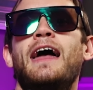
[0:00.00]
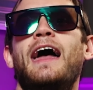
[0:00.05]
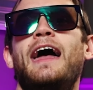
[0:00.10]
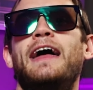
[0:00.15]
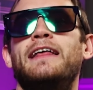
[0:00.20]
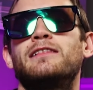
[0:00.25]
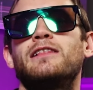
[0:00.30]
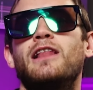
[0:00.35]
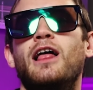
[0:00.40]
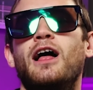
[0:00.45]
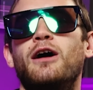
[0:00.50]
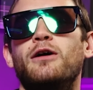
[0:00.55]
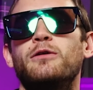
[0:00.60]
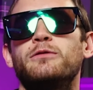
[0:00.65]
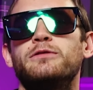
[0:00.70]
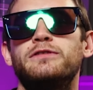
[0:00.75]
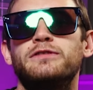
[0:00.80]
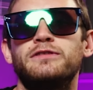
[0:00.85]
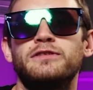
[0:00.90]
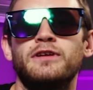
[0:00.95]
and
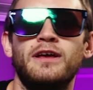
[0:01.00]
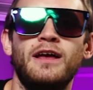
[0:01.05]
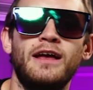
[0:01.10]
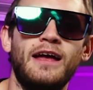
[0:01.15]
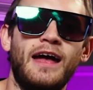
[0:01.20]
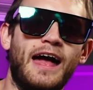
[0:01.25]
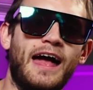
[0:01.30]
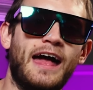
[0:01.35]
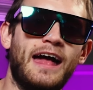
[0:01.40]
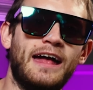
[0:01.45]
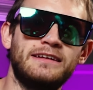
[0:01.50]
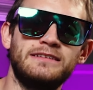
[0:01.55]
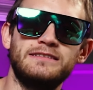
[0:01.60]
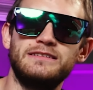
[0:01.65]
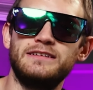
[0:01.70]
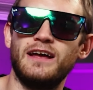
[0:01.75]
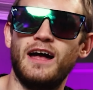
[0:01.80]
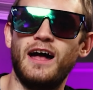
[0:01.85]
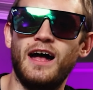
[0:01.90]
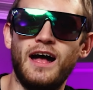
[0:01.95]
Los
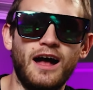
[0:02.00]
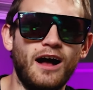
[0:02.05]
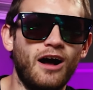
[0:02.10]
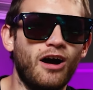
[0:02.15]
and uh,